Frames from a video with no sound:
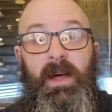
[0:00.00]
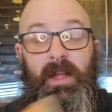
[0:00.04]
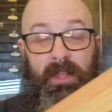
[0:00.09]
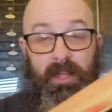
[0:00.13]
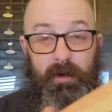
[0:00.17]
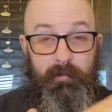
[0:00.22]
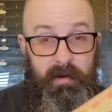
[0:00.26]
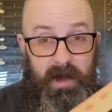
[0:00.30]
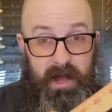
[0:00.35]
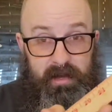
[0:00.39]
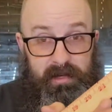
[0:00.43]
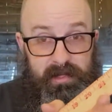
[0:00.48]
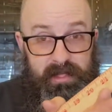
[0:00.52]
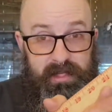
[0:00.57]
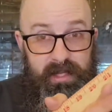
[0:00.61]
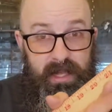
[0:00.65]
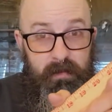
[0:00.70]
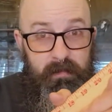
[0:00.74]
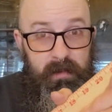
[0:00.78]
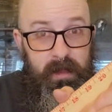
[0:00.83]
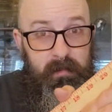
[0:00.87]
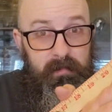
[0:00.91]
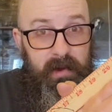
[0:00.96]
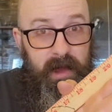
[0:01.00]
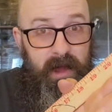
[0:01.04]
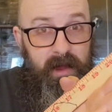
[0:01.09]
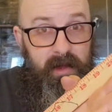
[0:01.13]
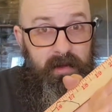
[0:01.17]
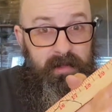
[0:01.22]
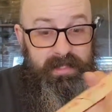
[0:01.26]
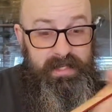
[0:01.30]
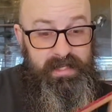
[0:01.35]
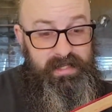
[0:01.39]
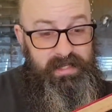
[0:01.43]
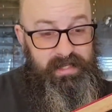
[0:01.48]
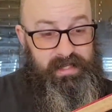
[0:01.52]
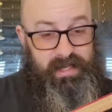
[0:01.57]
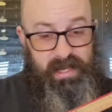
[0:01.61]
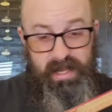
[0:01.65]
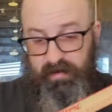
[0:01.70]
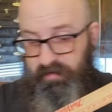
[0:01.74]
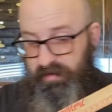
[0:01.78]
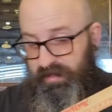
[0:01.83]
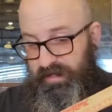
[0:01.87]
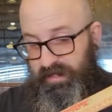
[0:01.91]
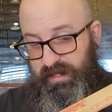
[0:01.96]
the Muggles let me borrow this
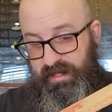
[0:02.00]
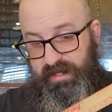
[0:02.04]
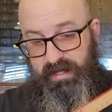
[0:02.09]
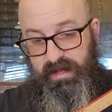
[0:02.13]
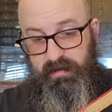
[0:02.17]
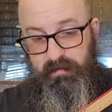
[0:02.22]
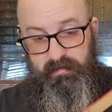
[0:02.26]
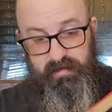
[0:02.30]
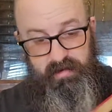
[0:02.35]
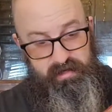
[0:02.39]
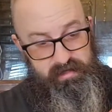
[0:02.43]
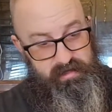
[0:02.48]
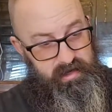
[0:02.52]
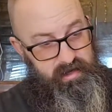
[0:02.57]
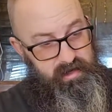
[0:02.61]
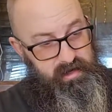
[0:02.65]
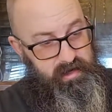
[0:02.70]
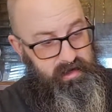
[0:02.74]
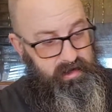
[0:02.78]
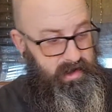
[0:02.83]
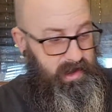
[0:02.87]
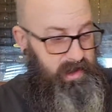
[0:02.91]
stick with these numbers on it.